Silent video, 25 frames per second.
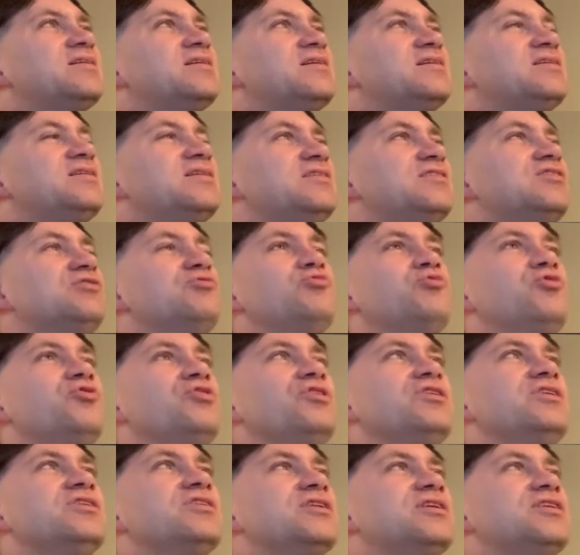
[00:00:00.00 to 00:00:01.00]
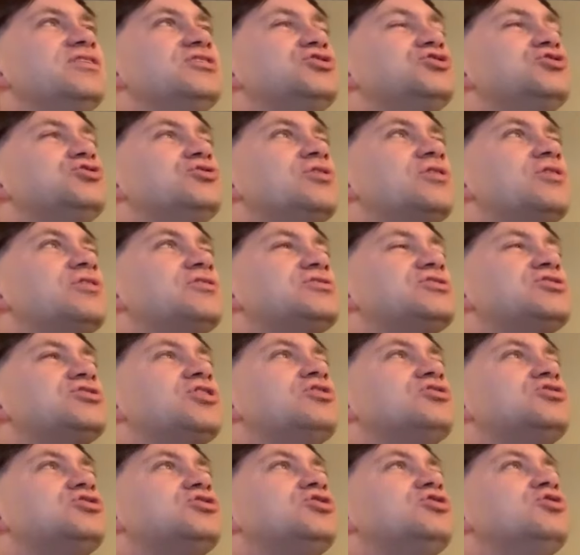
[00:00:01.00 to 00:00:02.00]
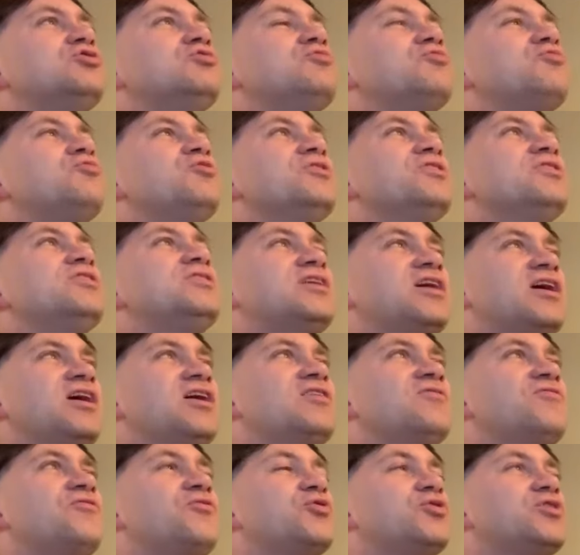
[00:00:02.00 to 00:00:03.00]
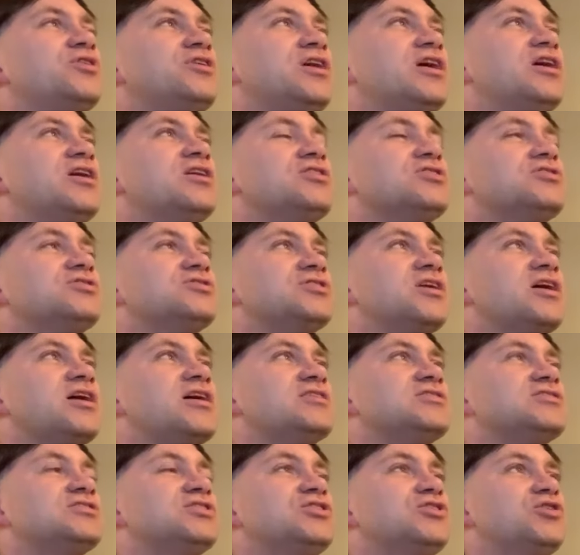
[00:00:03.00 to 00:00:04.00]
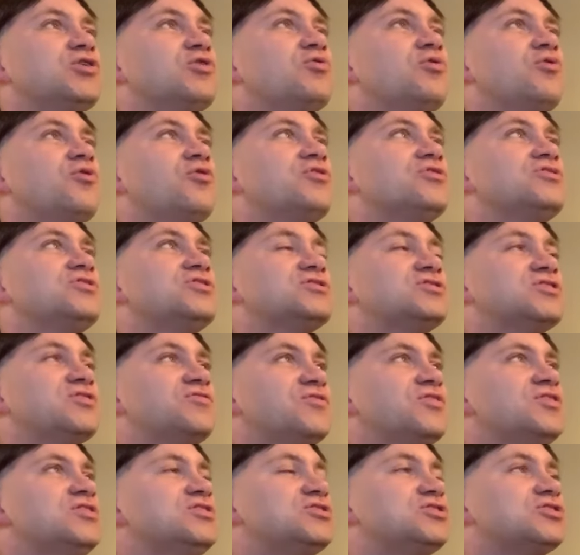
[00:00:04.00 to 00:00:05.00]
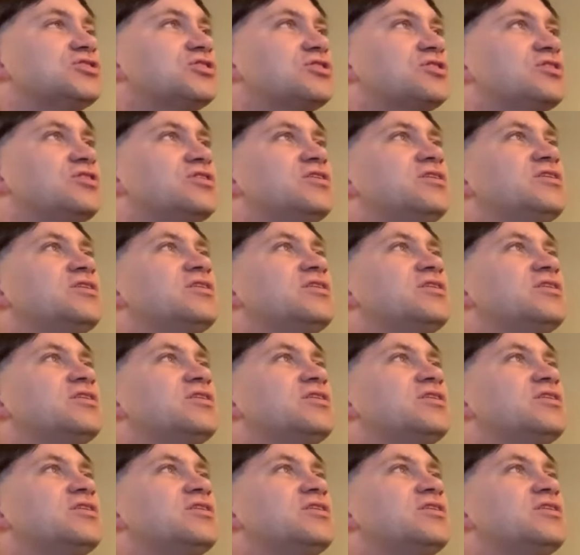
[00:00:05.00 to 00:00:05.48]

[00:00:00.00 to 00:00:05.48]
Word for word: You really start to really care for the characters as they go on this adventure.